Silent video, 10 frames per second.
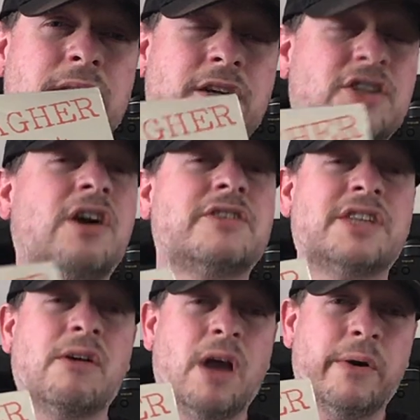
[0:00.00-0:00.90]
the guitar
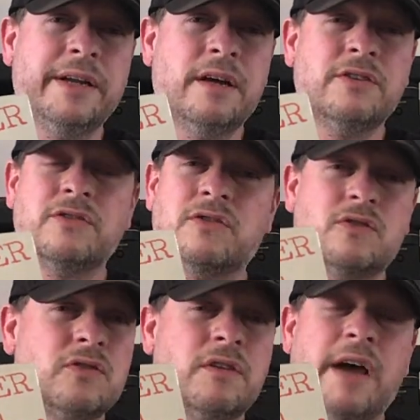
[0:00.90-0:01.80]
soloing and
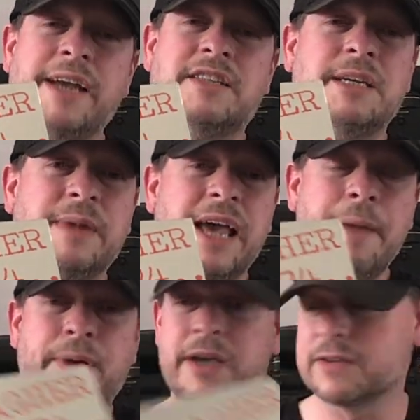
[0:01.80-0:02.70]
18-minute
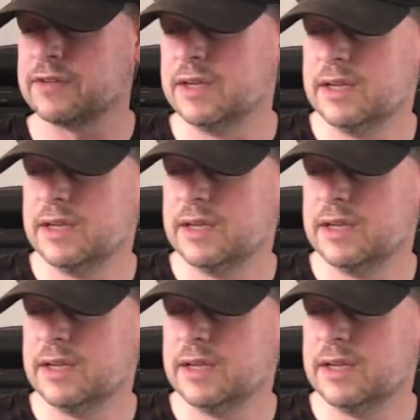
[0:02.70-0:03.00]
epics,